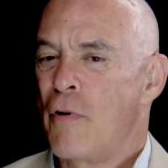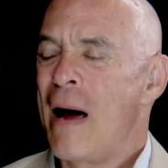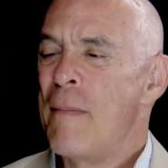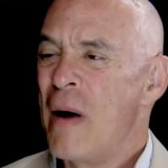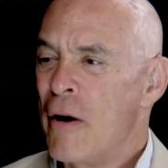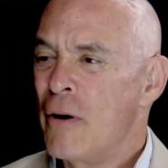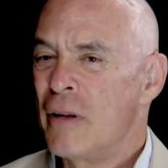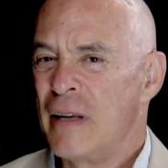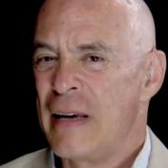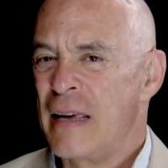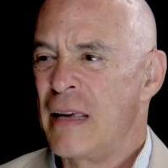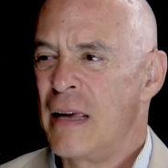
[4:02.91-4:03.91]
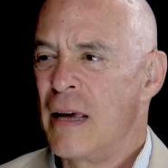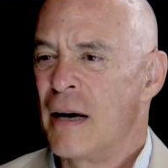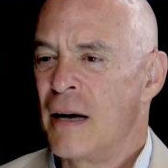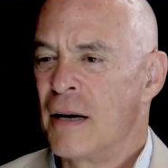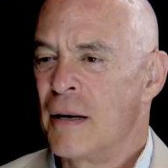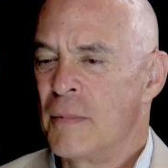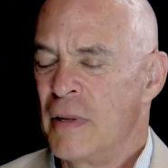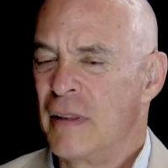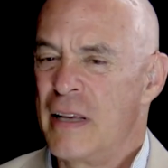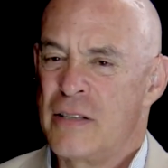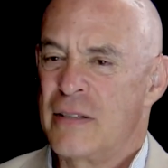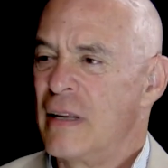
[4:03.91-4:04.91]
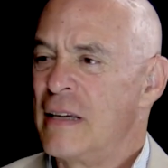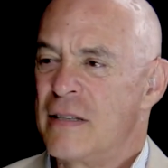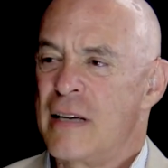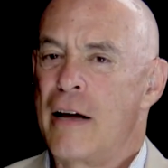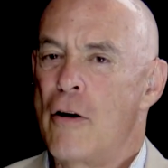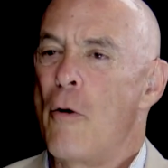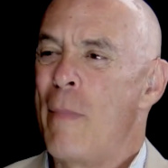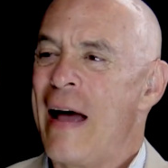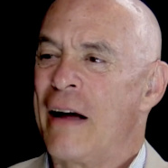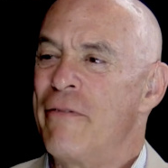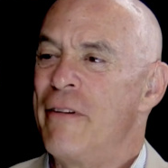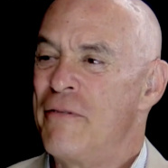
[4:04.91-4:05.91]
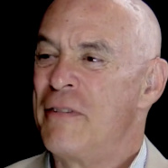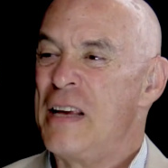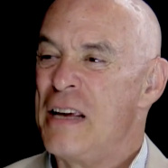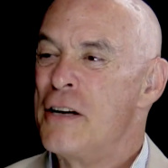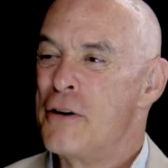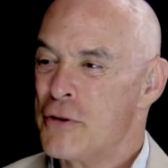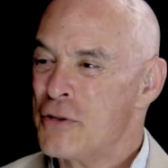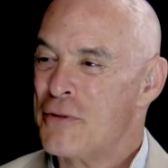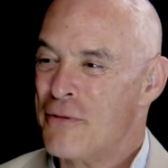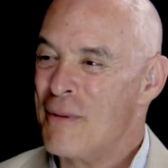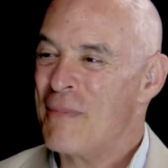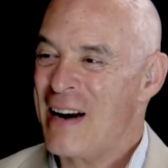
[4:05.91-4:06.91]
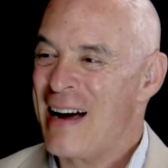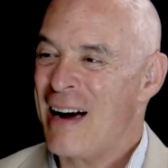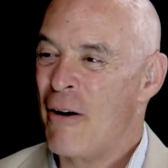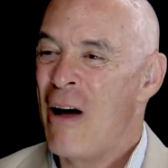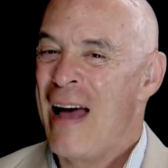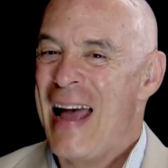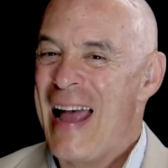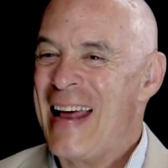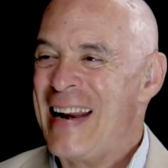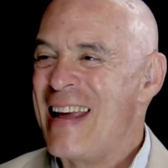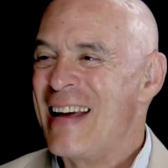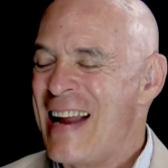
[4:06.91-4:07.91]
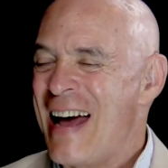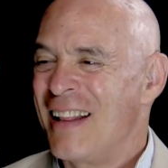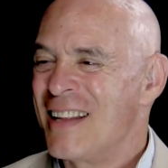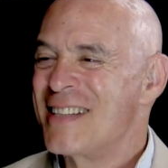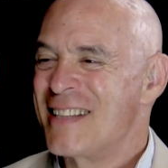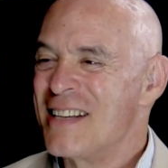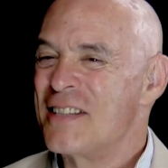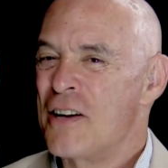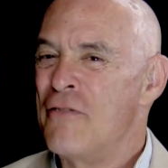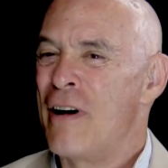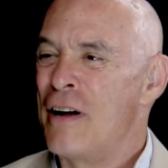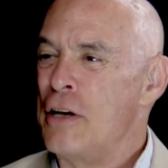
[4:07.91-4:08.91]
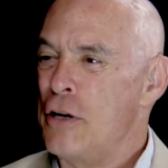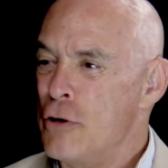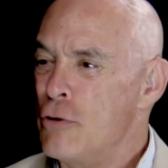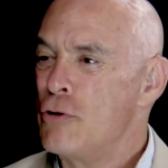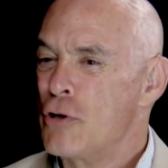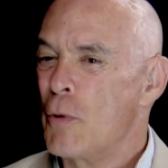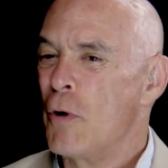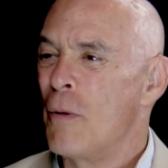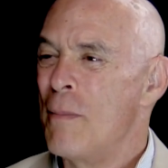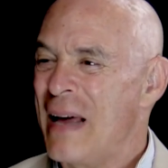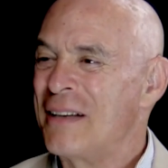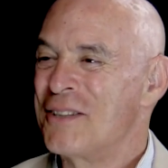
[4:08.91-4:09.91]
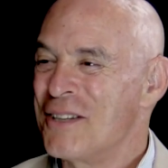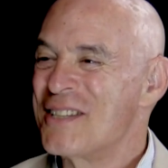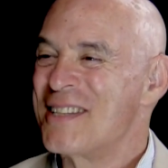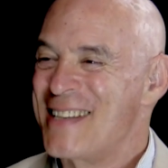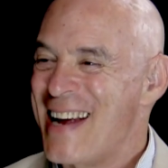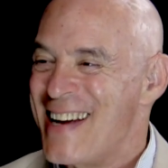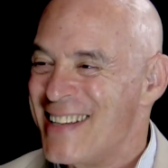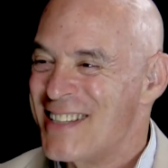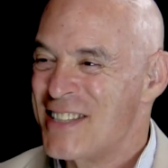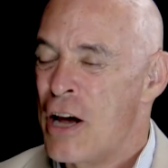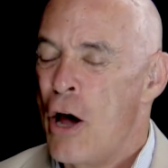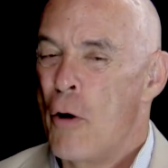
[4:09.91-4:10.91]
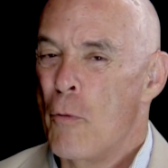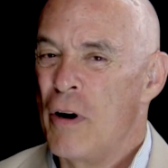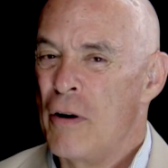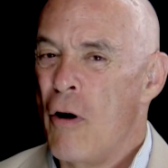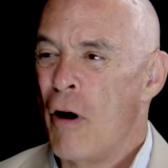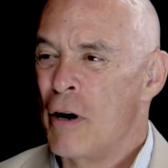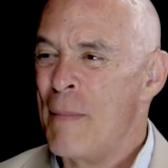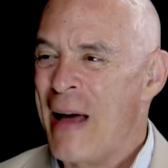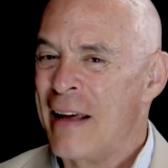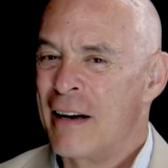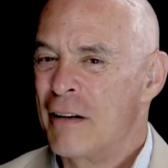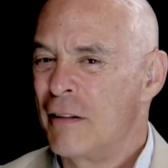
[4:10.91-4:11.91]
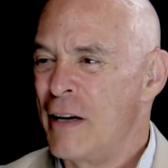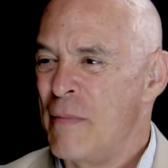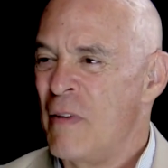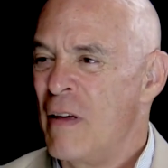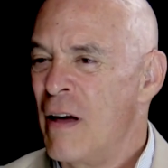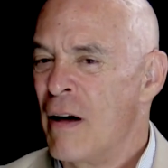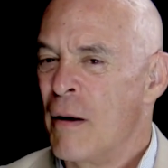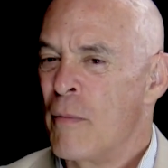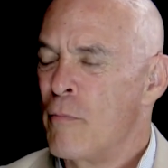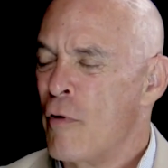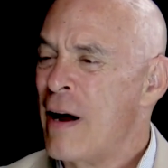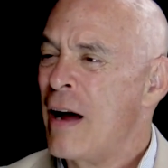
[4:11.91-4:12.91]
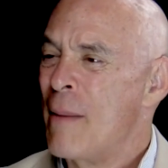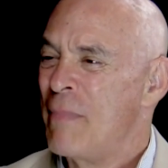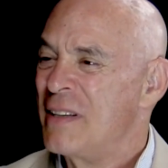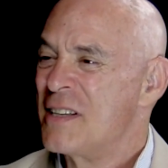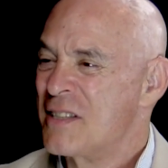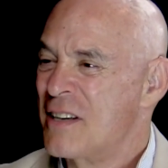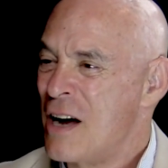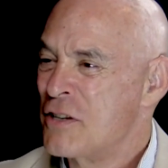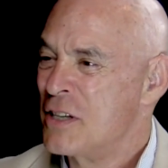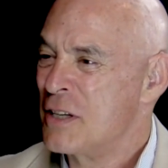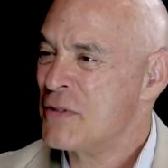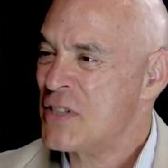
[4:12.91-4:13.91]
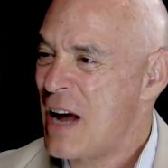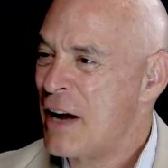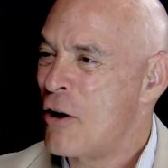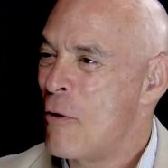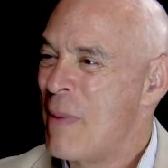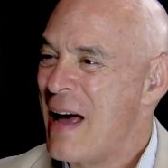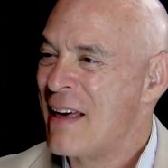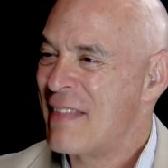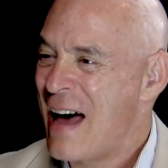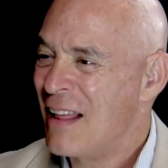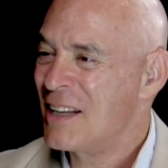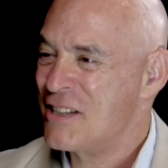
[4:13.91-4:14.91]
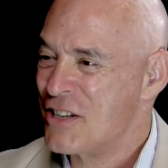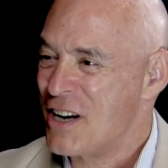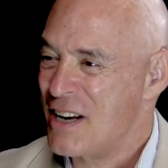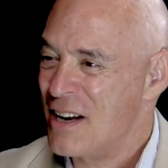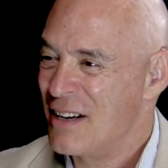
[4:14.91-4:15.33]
primarily, at least let's say go back 50 years from now, any analysis of unusual mental states would automatically bring up a discussion of psychopathology.